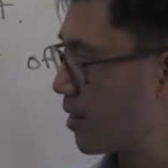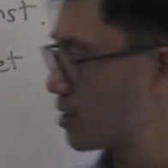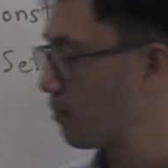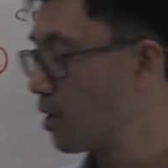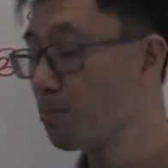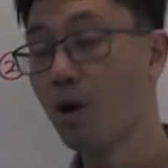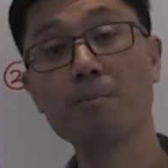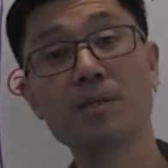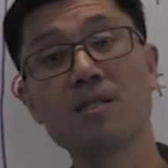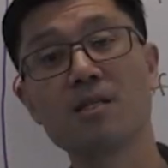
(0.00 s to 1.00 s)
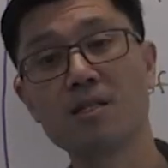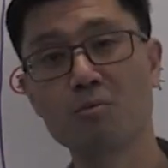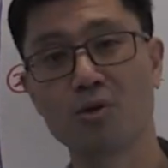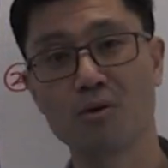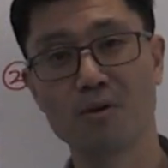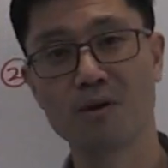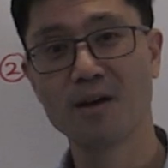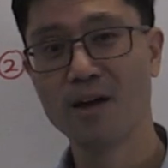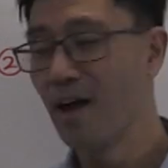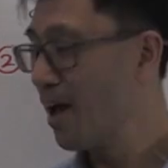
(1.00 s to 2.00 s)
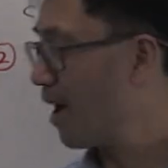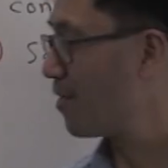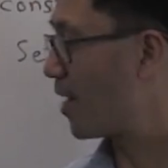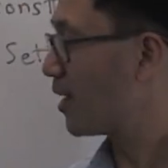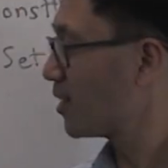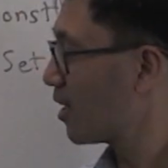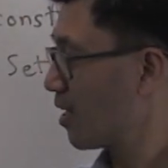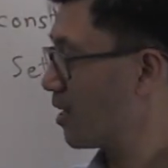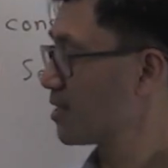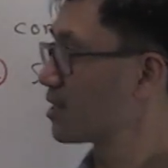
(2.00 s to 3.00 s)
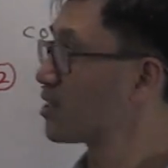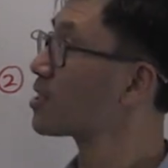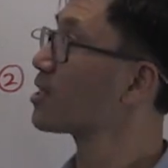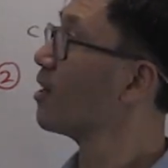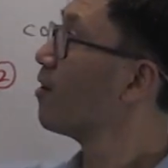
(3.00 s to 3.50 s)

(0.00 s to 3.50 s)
and that's v prime times w, And that is just a